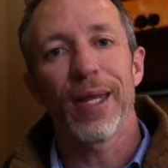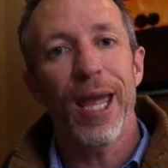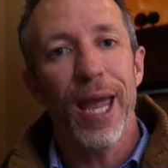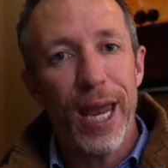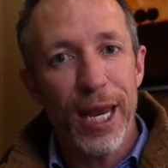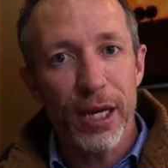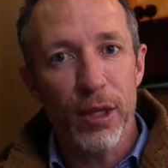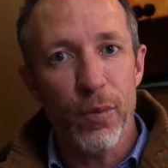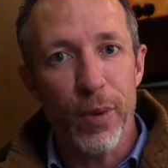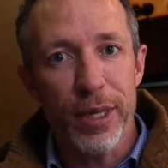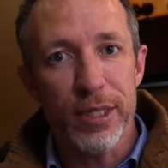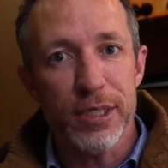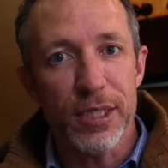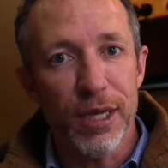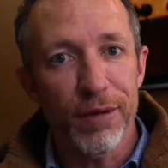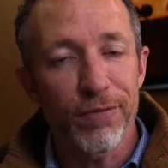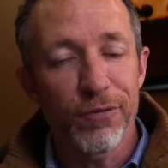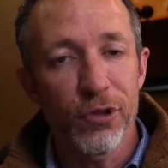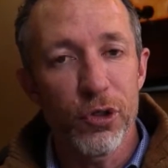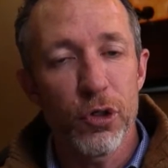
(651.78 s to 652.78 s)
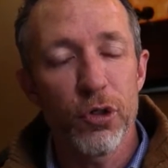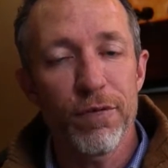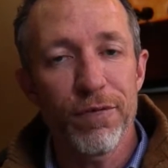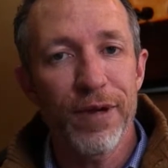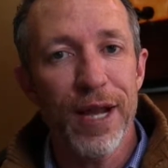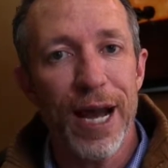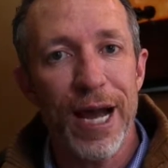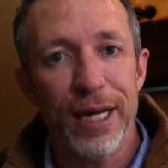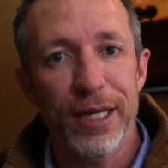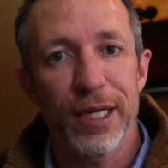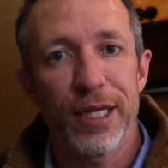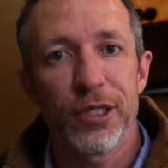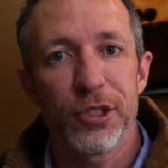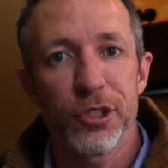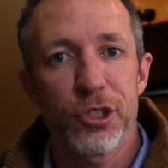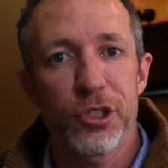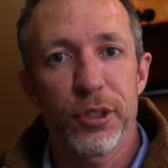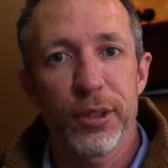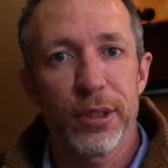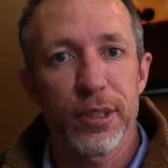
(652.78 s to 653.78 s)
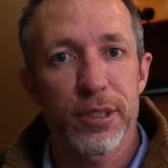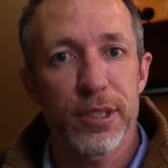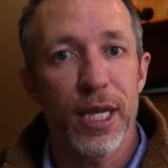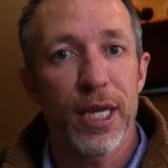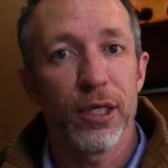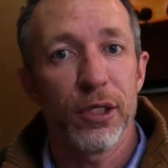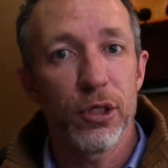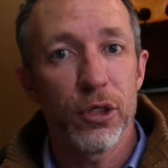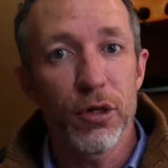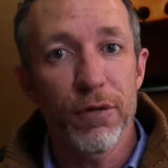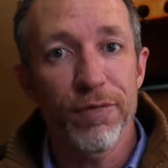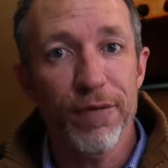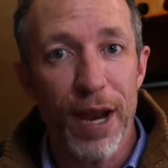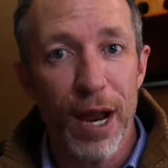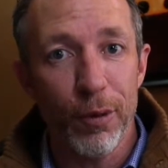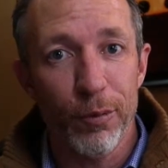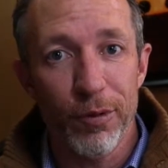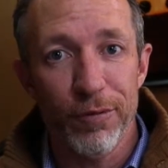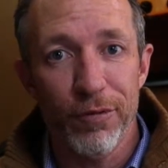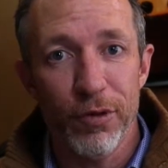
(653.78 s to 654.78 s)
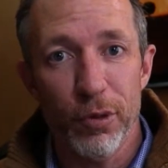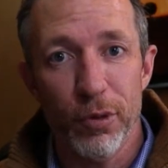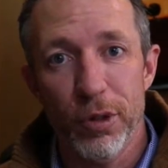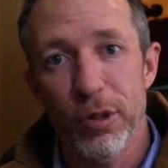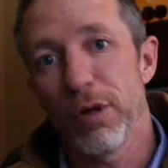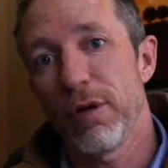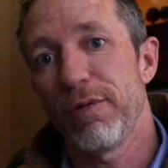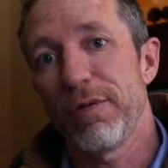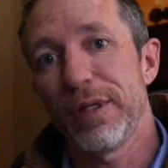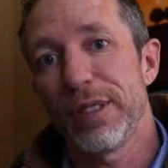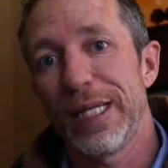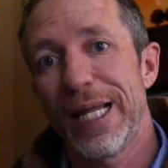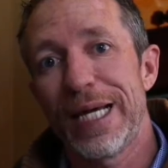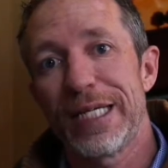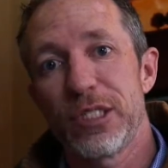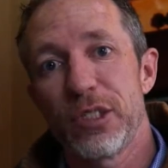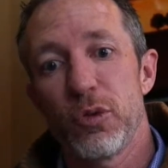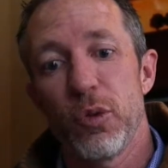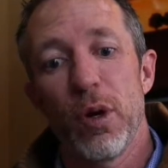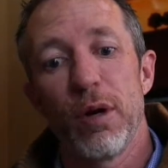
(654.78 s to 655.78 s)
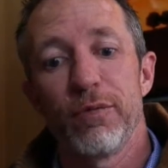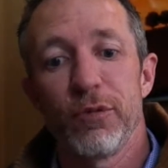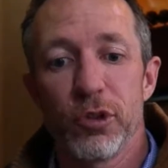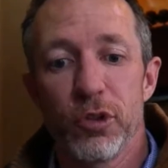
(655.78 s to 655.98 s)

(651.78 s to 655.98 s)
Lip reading: Anyways, if you've got insurance and you've not reviewed it over the last 12 to